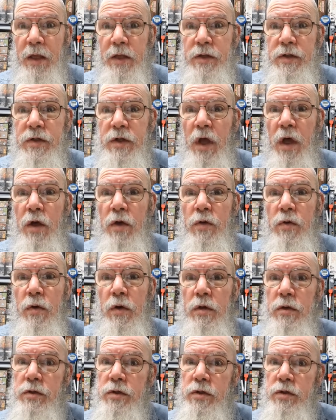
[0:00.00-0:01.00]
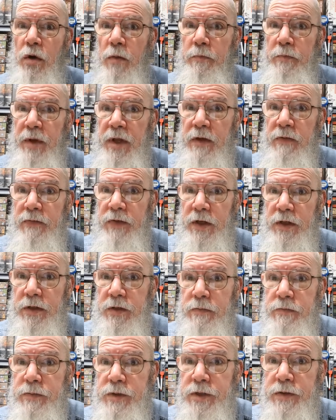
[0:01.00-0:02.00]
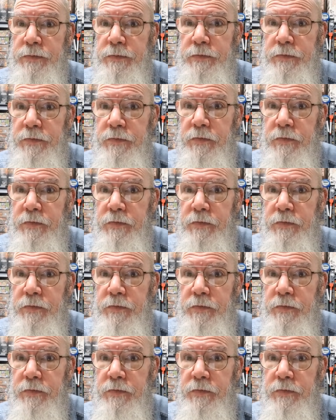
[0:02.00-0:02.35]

So stop being victims